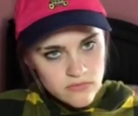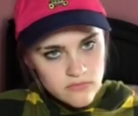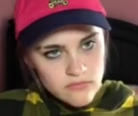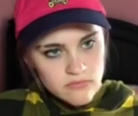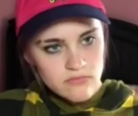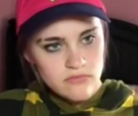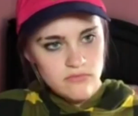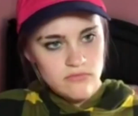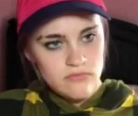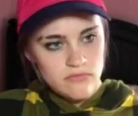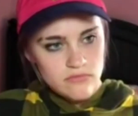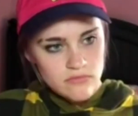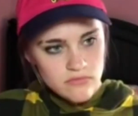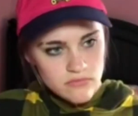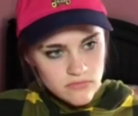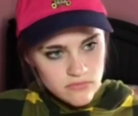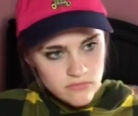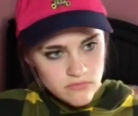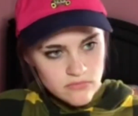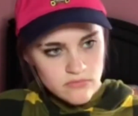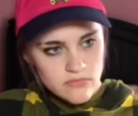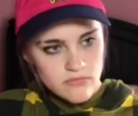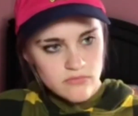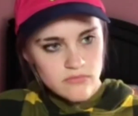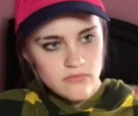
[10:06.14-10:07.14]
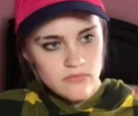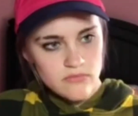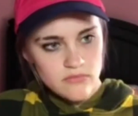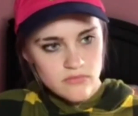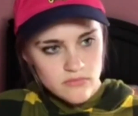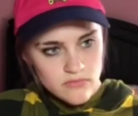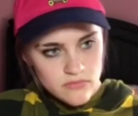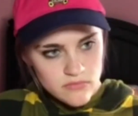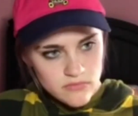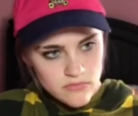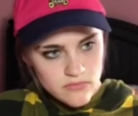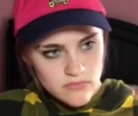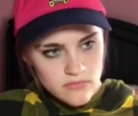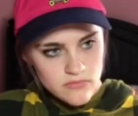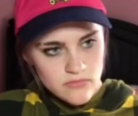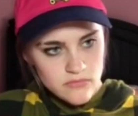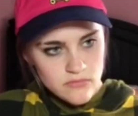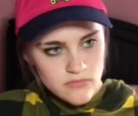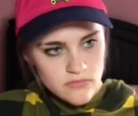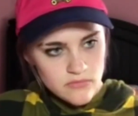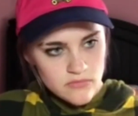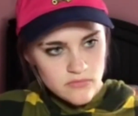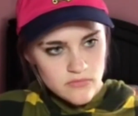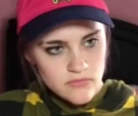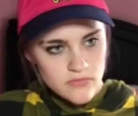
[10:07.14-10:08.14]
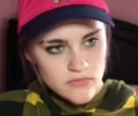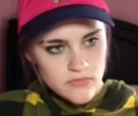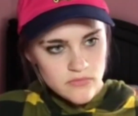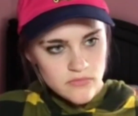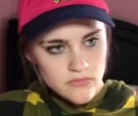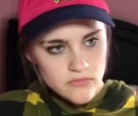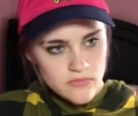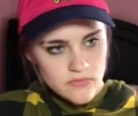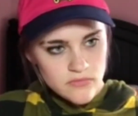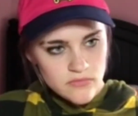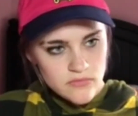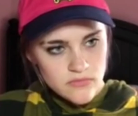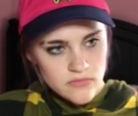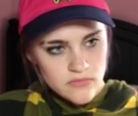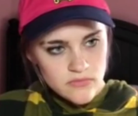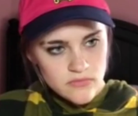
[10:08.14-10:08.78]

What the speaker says: (no one is talking)